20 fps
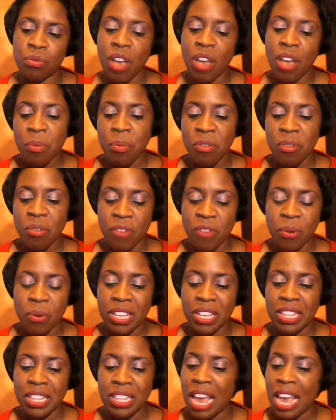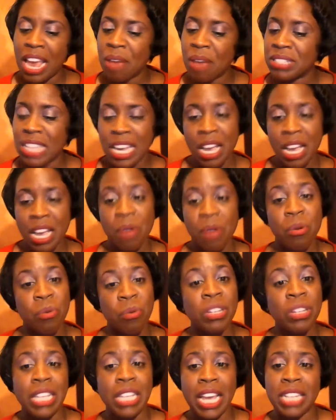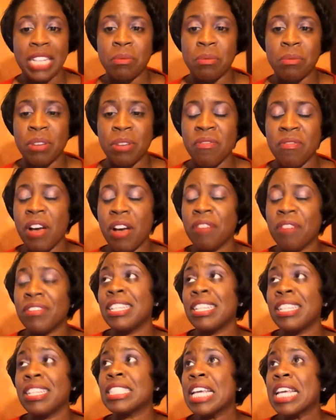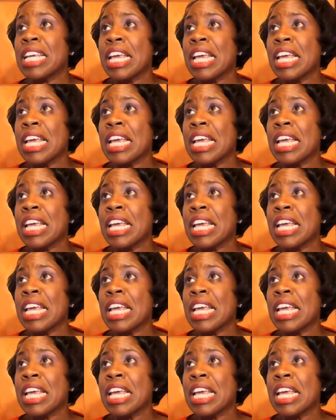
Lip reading: thought-provoking that I was like, I would really like to be involved in this.